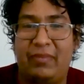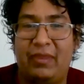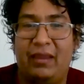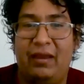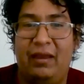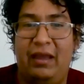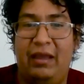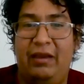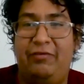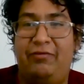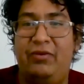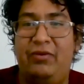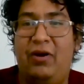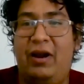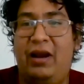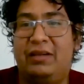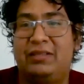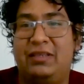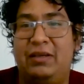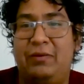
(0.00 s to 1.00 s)
if you
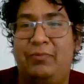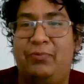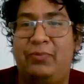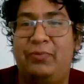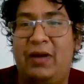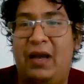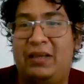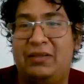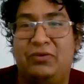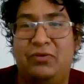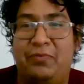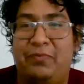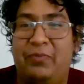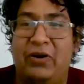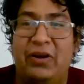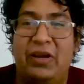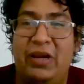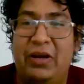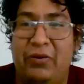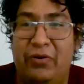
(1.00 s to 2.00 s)
are a
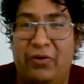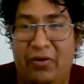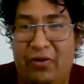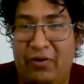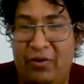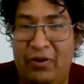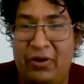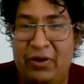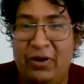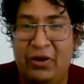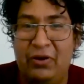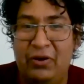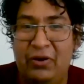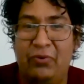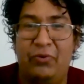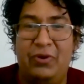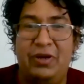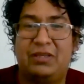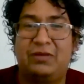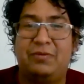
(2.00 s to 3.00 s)
superhero,
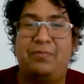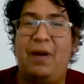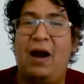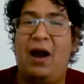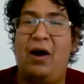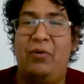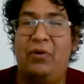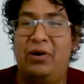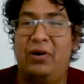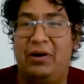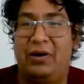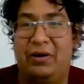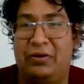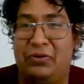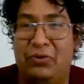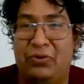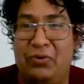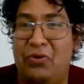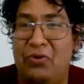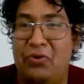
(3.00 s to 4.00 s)
which power
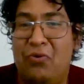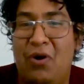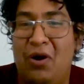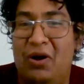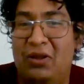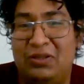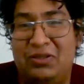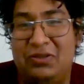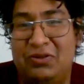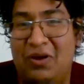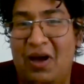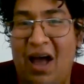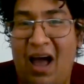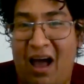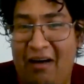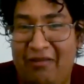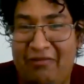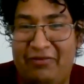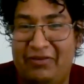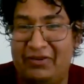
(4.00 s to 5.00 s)
do you want to
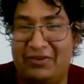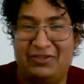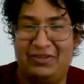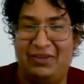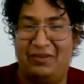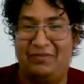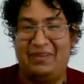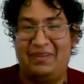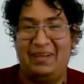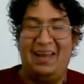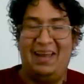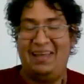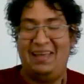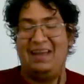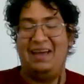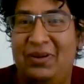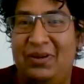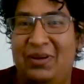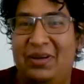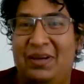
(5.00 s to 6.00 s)
have, or something like
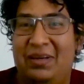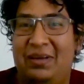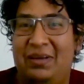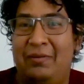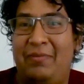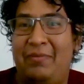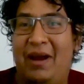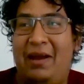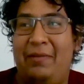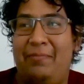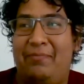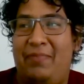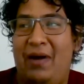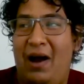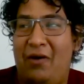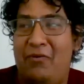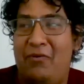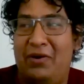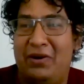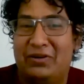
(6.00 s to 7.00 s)
that. My
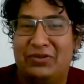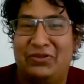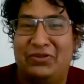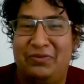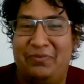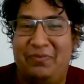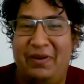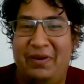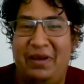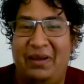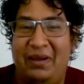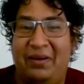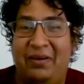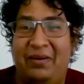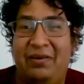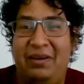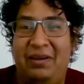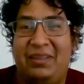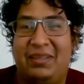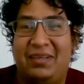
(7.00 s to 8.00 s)
power should be
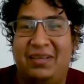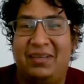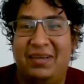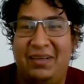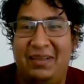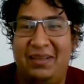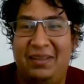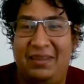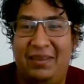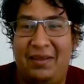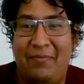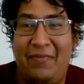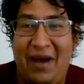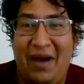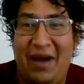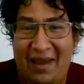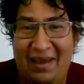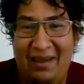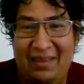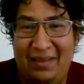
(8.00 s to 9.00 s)
read the
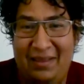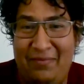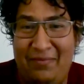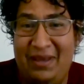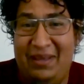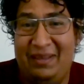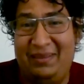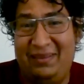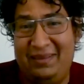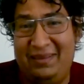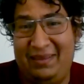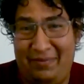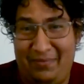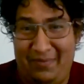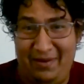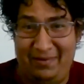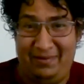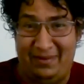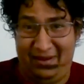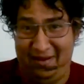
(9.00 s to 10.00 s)
mind, the
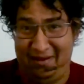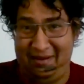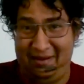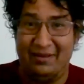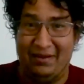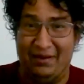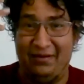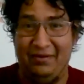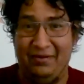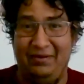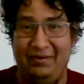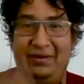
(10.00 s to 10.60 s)
no,